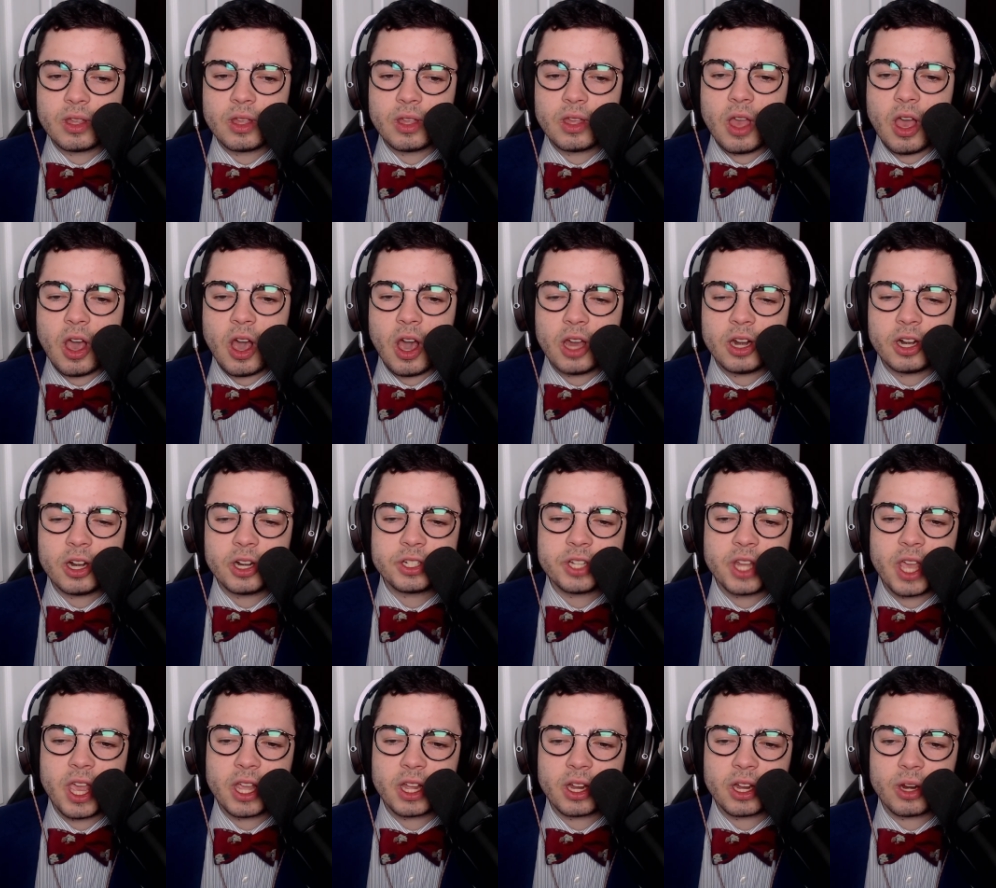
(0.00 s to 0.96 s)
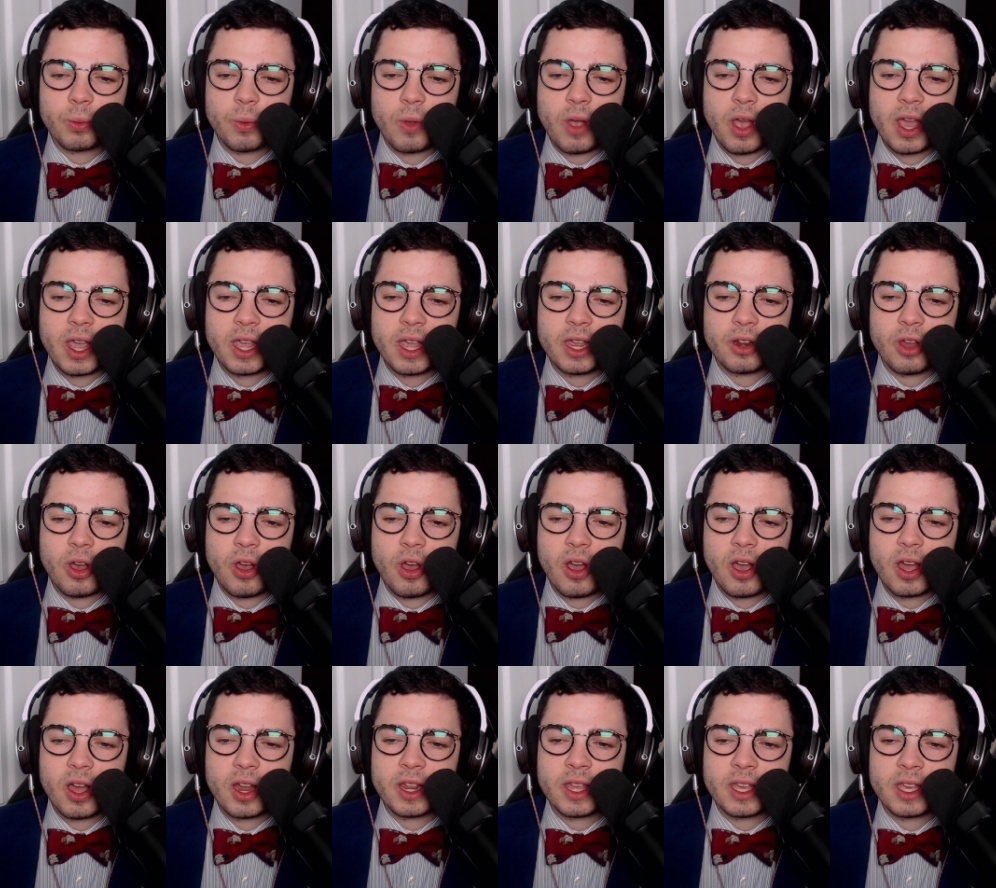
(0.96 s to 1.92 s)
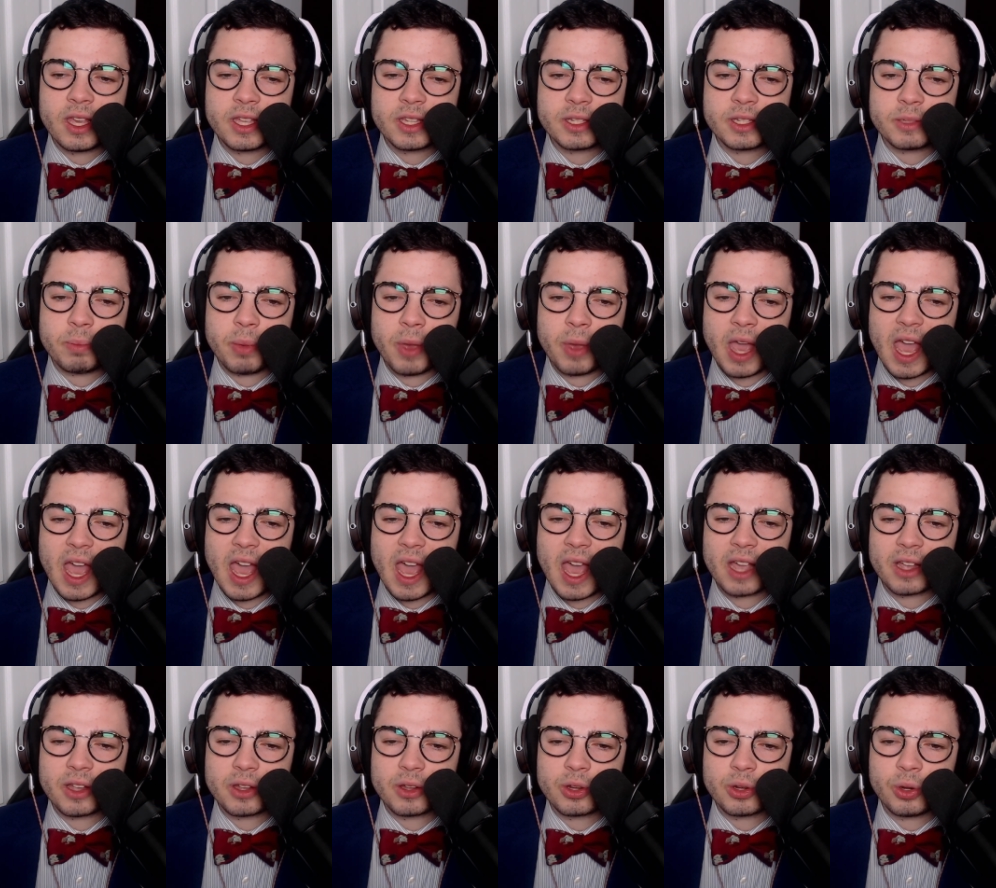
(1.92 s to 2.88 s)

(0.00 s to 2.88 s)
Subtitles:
Undertaker right on his back.